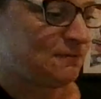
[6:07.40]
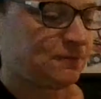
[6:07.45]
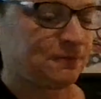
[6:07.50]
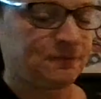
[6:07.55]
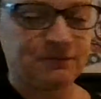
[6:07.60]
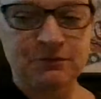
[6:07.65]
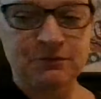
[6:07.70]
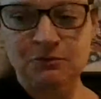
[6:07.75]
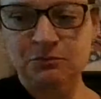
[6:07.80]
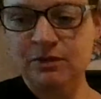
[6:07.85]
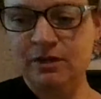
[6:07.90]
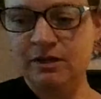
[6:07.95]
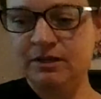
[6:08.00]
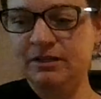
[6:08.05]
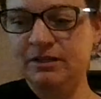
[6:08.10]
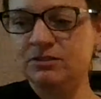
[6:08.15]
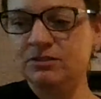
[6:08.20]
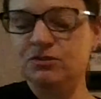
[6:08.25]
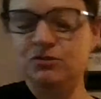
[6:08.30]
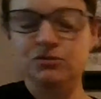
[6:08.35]
of the rug
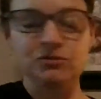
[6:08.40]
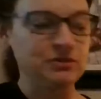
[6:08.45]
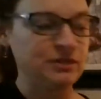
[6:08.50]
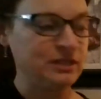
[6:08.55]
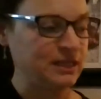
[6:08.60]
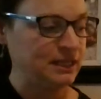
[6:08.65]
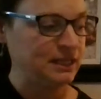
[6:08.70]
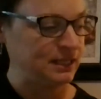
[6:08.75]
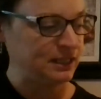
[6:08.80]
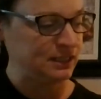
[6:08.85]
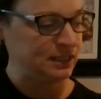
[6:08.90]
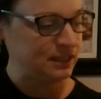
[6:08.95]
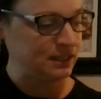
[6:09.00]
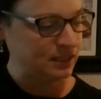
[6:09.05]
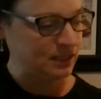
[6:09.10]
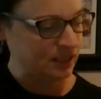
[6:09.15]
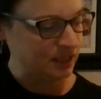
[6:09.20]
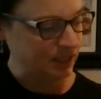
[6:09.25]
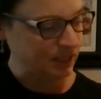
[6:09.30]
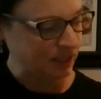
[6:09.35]
is green
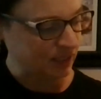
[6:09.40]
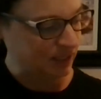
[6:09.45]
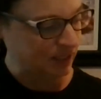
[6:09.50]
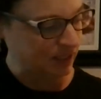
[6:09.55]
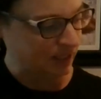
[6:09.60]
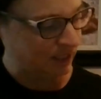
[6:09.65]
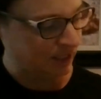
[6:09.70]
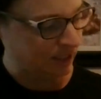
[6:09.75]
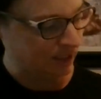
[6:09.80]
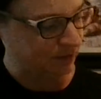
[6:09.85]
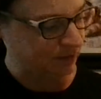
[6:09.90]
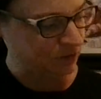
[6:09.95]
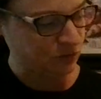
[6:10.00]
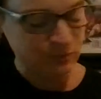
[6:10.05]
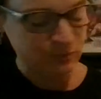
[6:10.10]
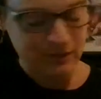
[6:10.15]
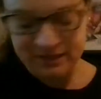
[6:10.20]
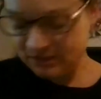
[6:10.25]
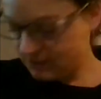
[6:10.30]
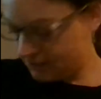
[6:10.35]
and the
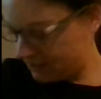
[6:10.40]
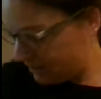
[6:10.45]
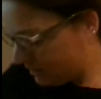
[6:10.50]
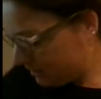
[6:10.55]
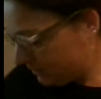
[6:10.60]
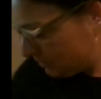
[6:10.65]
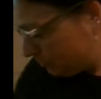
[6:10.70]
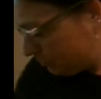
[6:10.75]
rest is